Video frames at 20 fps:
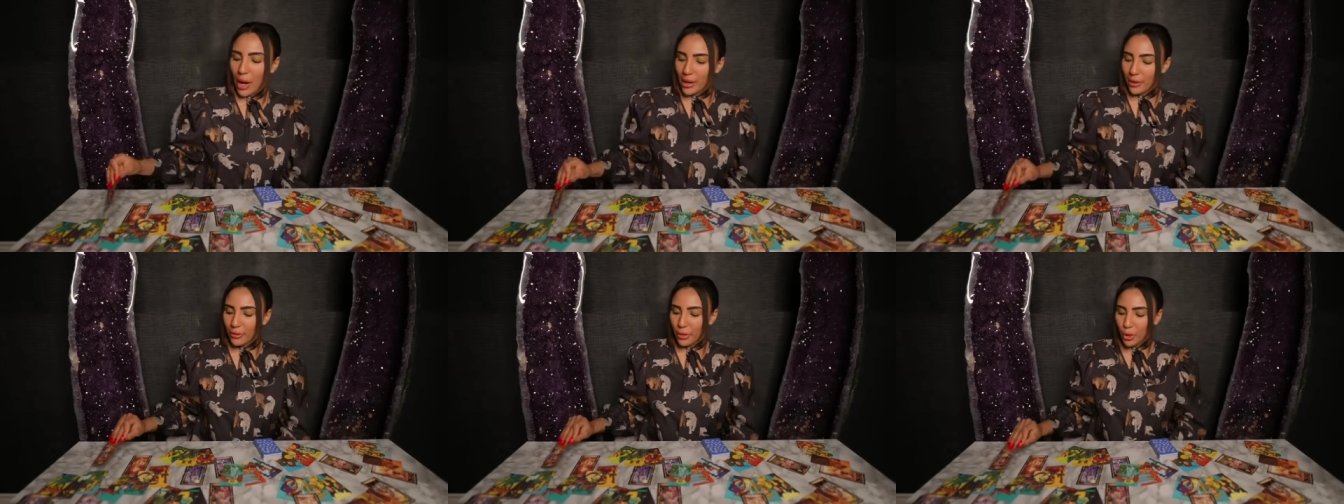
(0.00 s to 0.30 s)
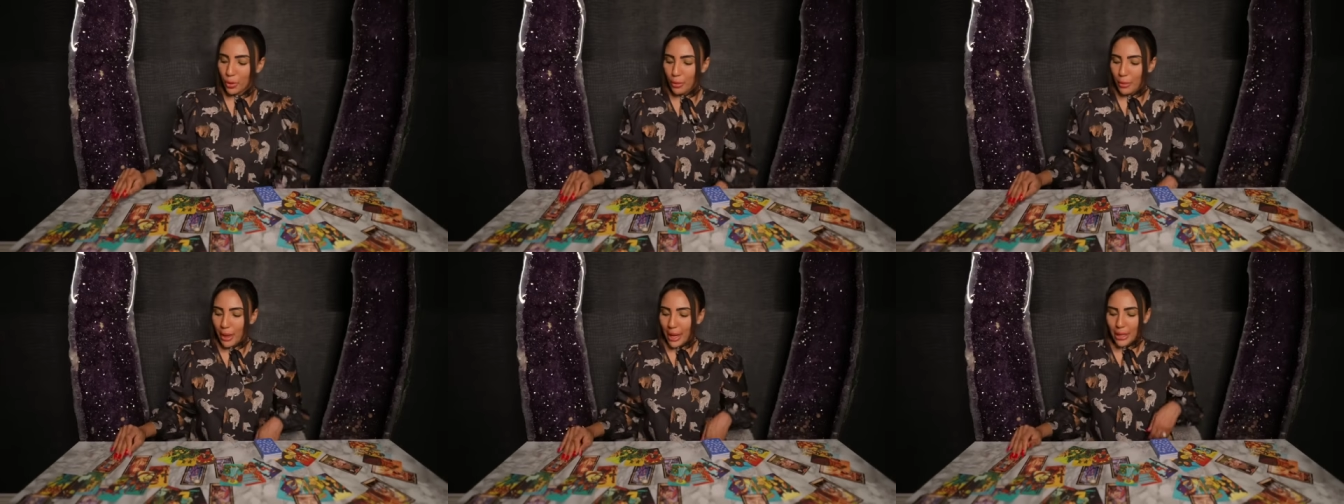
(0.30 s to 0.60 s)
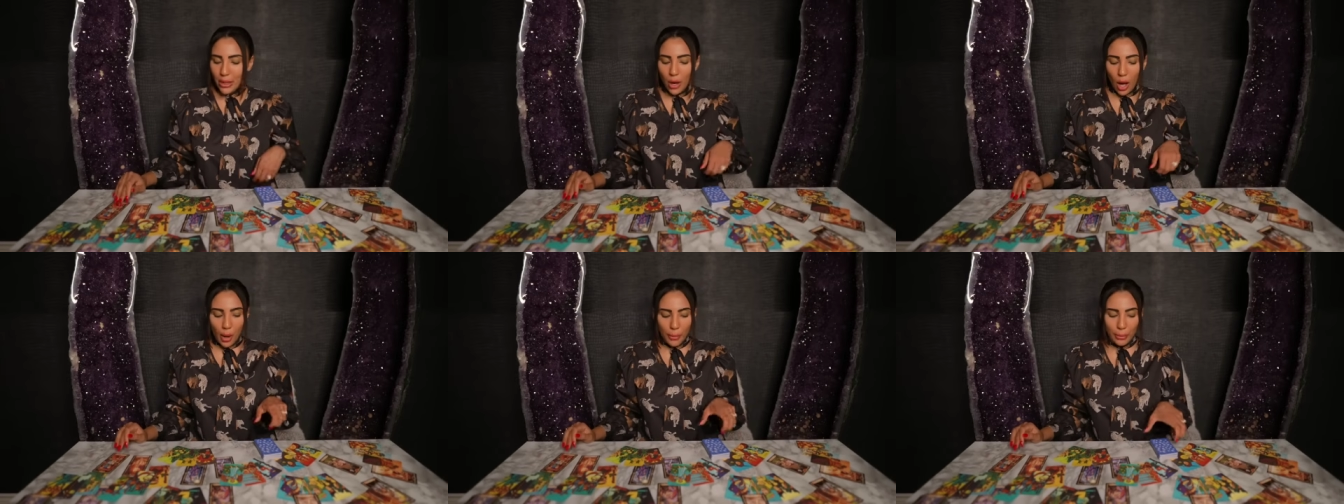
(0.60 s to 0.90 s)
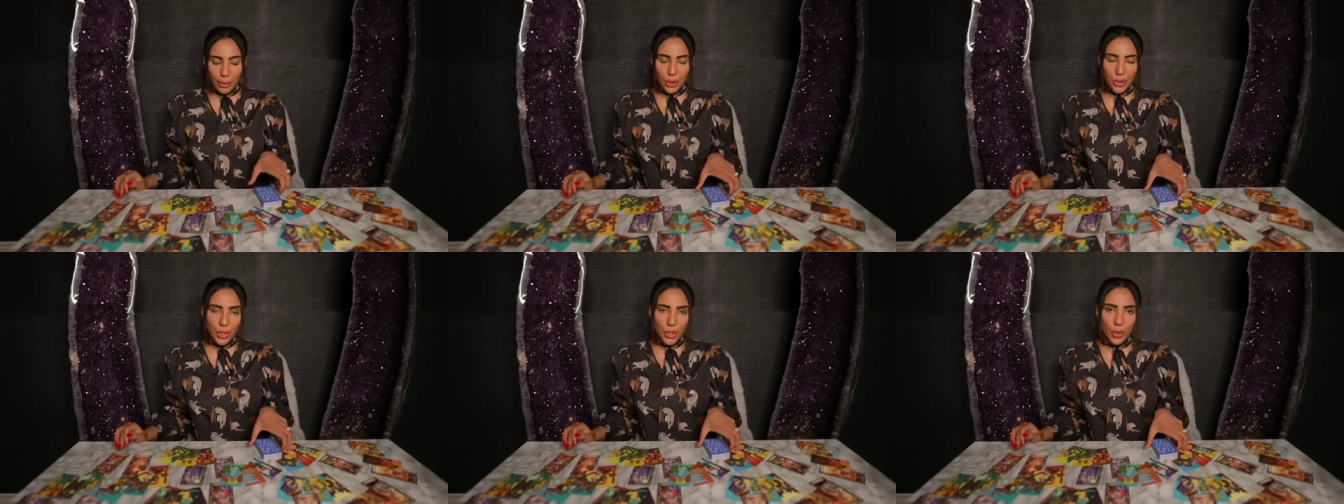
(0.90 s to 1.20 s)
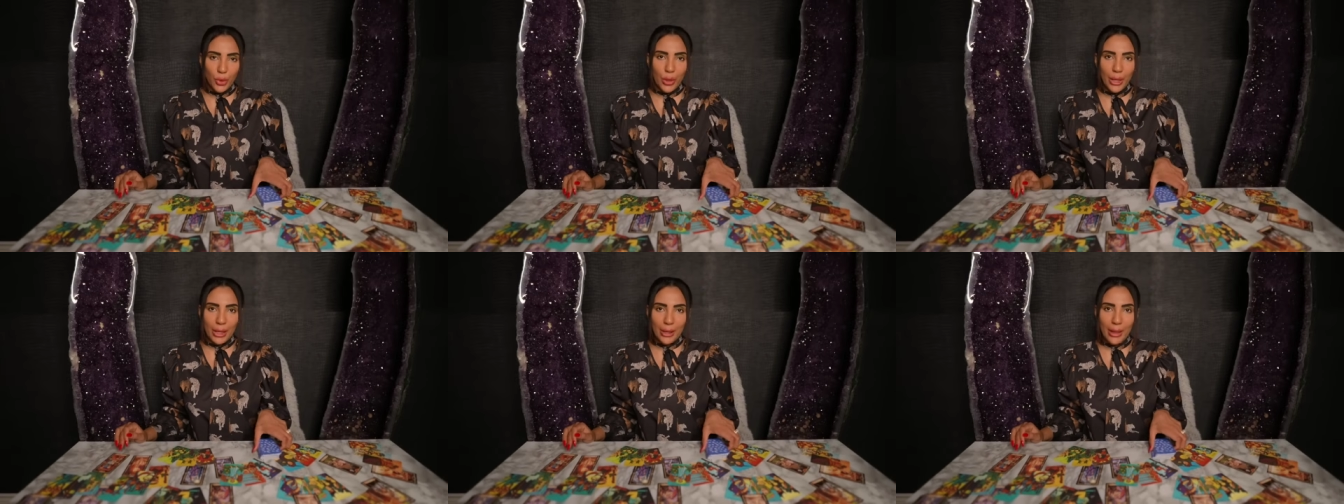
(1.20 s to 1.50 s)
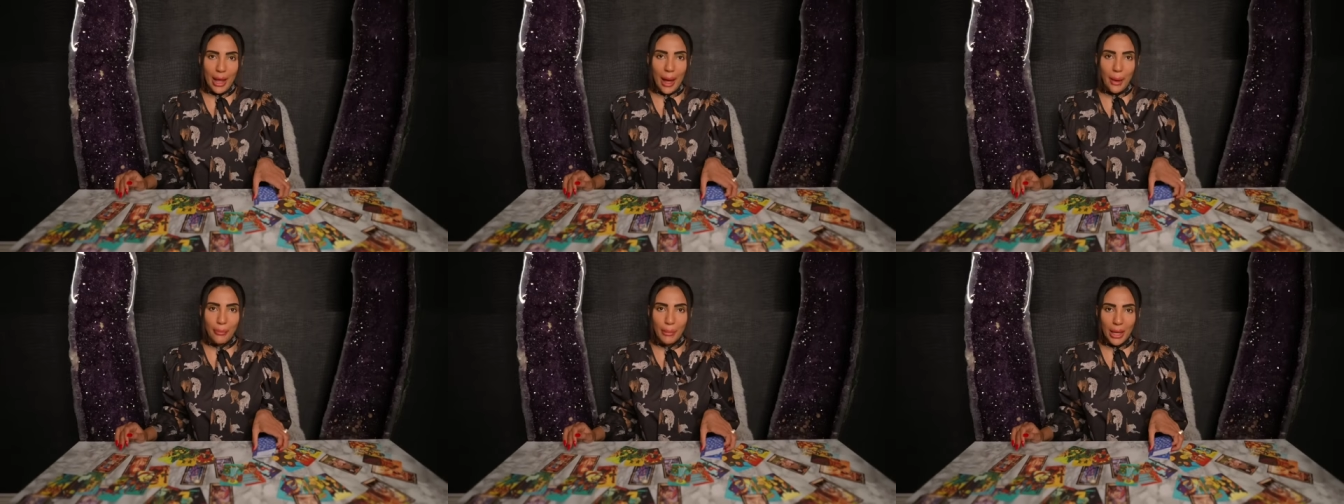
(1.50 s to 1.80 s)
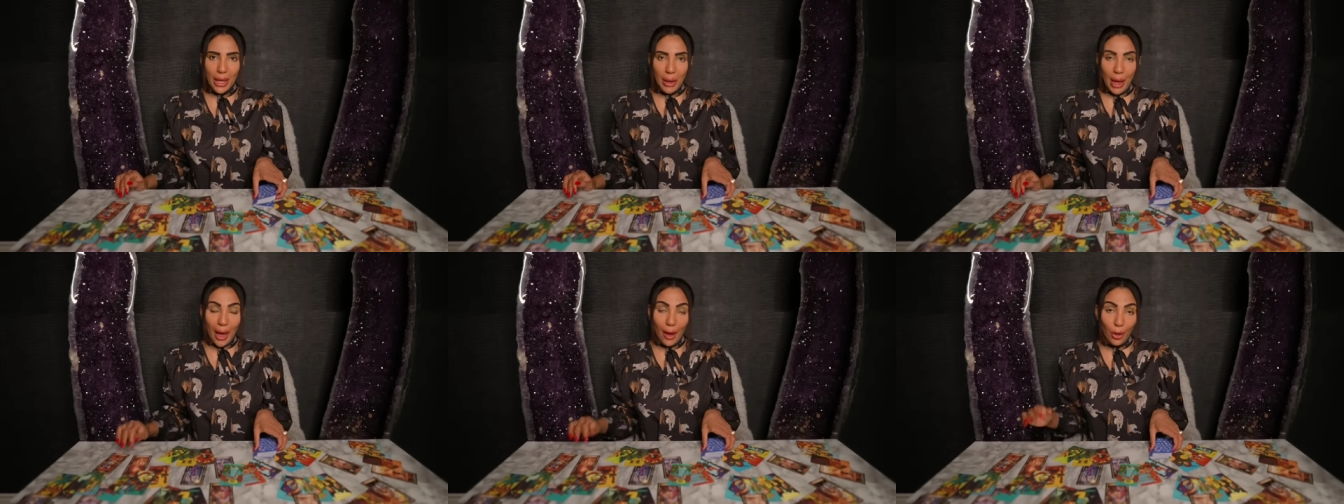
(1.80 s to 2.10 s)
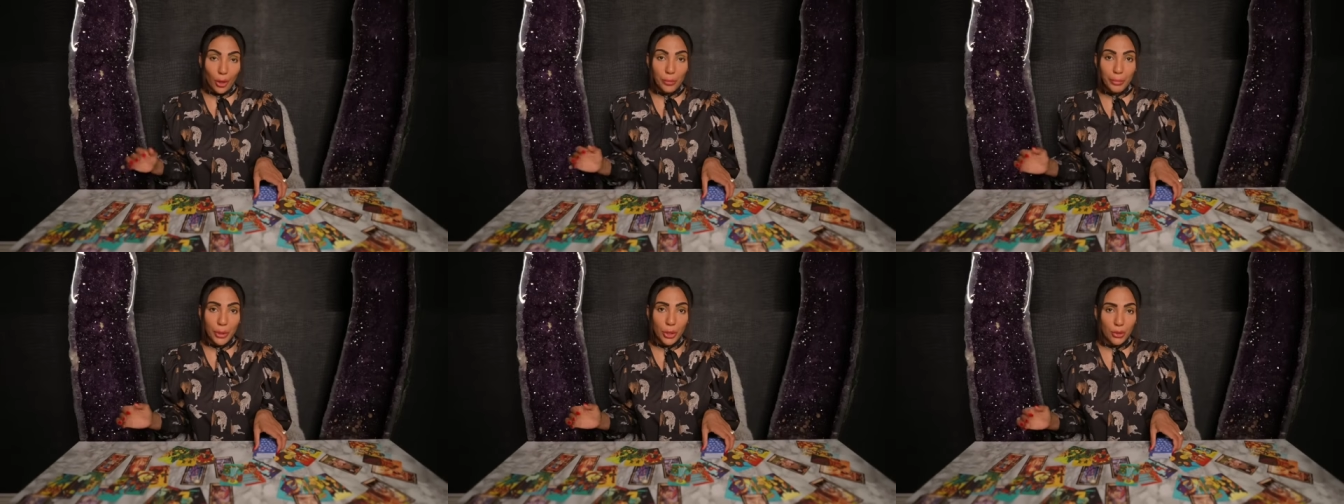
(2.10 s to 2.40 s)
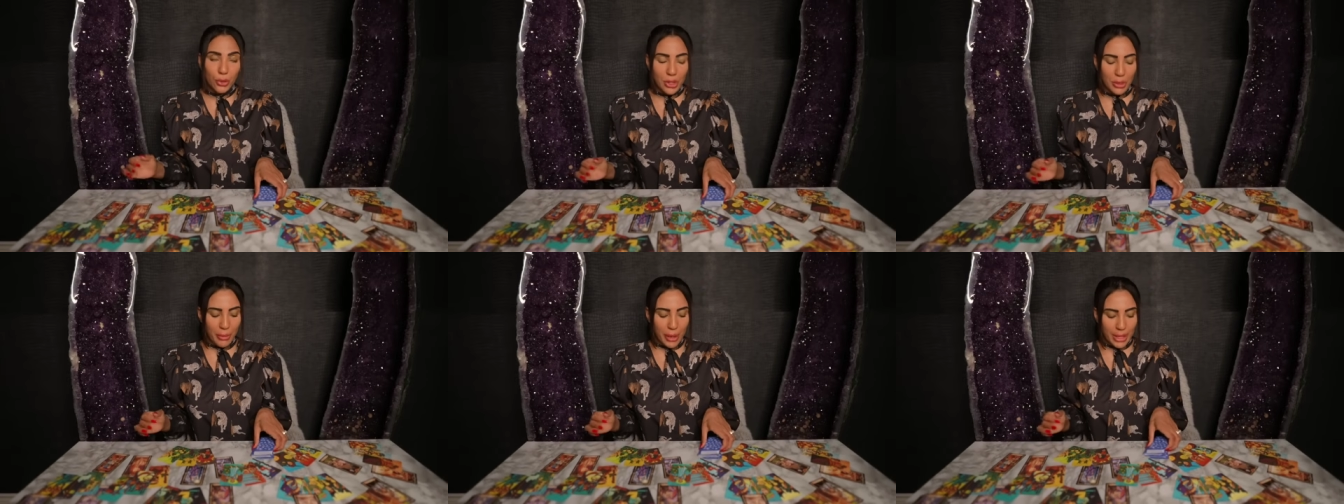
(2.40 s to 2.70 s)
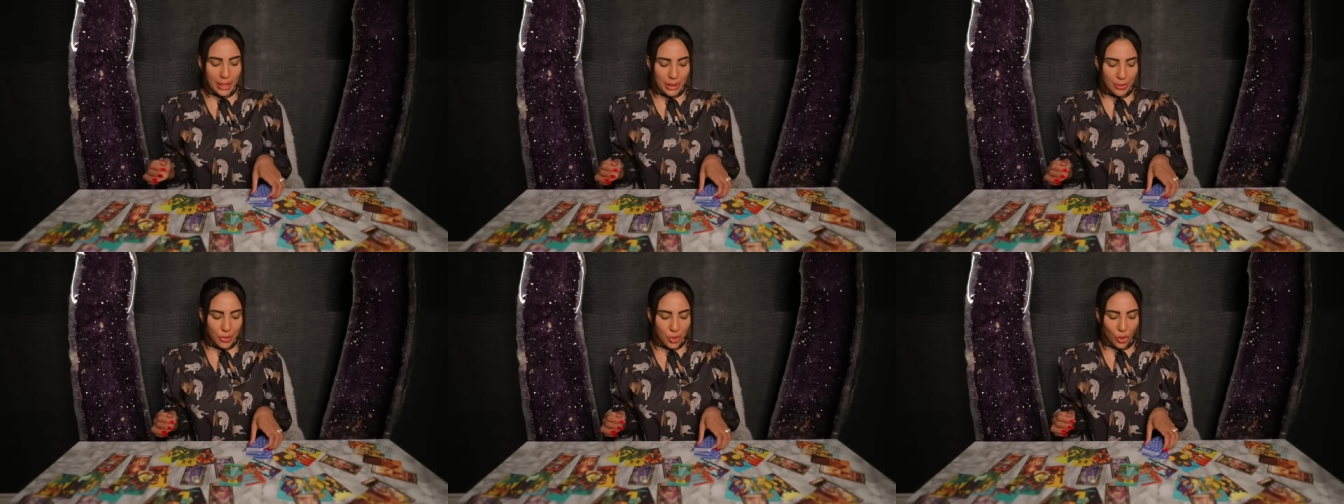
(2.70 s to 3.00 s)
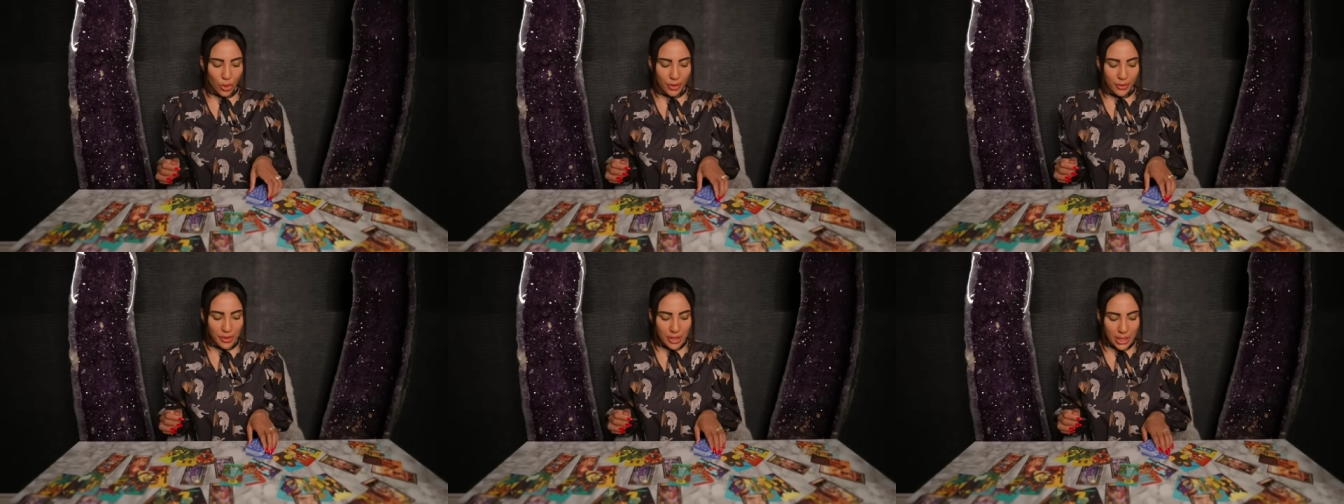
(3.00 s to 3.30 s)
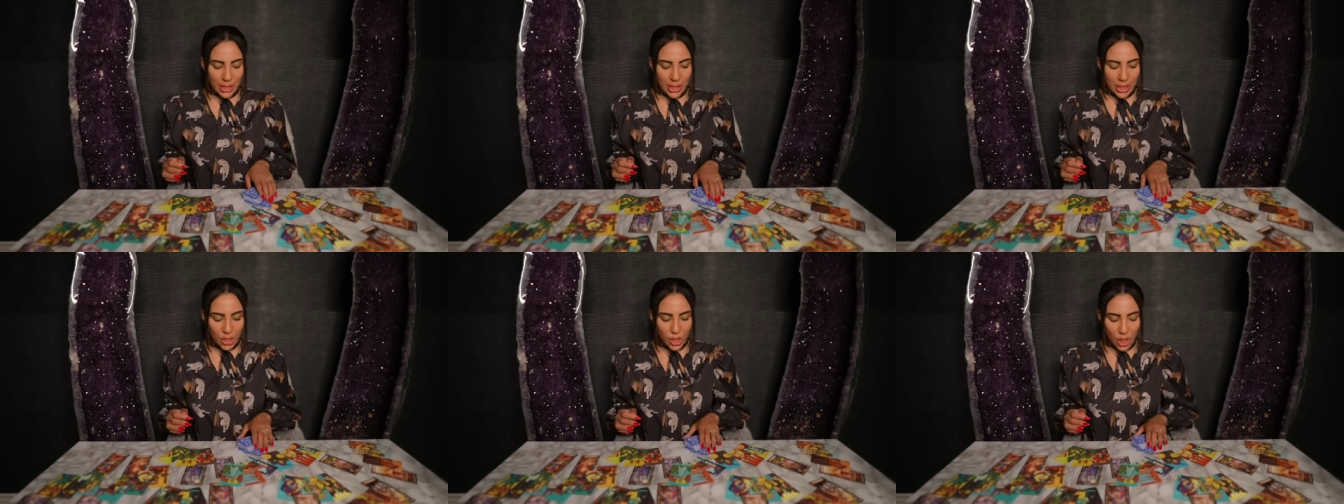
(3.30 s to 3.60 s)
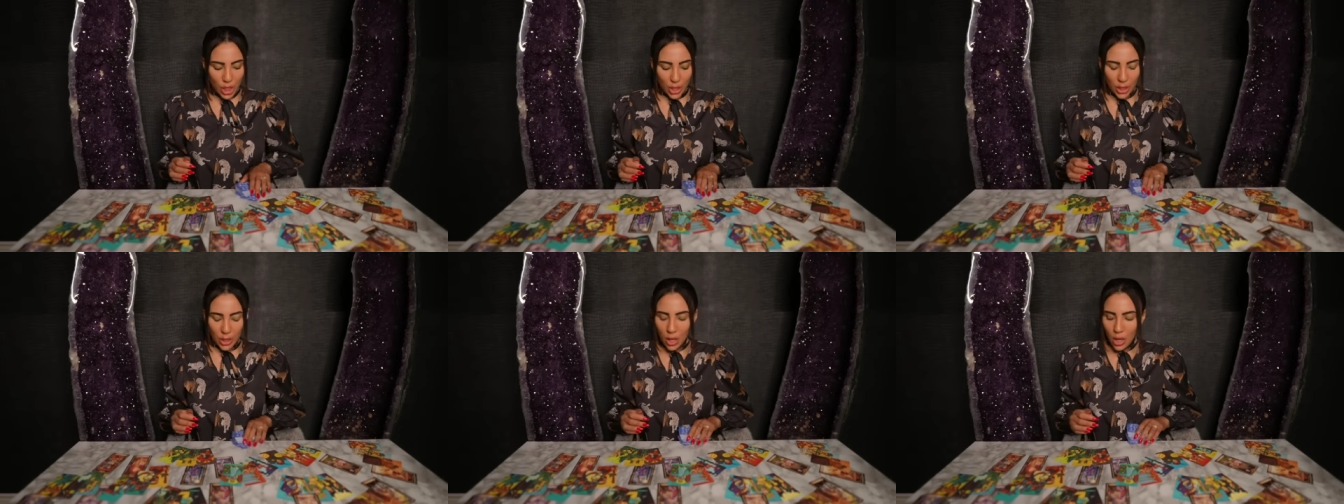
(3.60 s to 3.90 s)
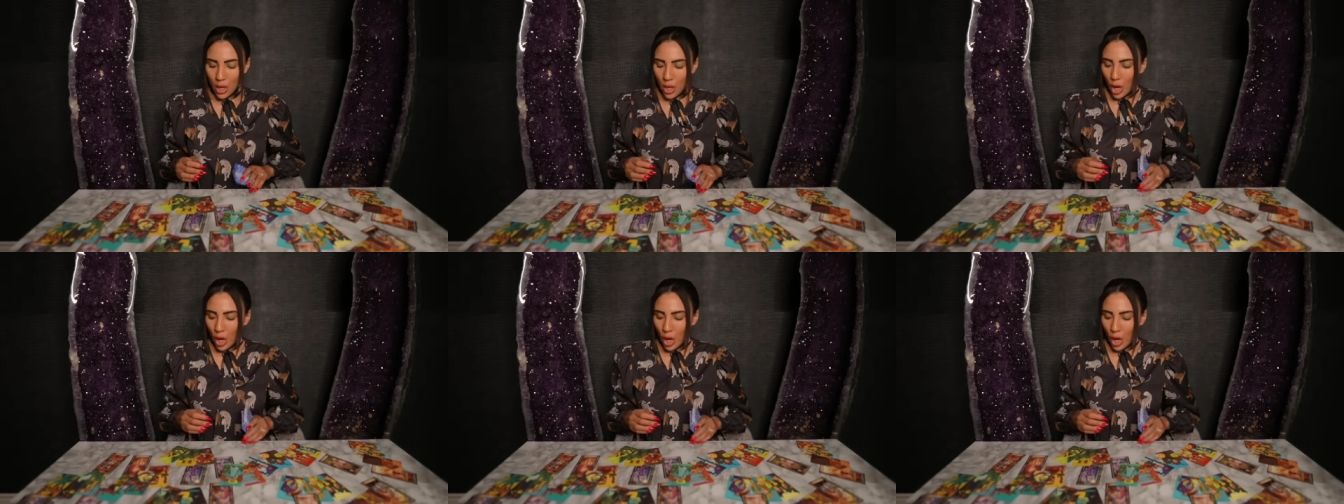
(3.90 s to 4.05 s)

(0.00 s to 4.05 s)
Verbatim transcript: of you may not pursue it. And that may help you to make some sort of decision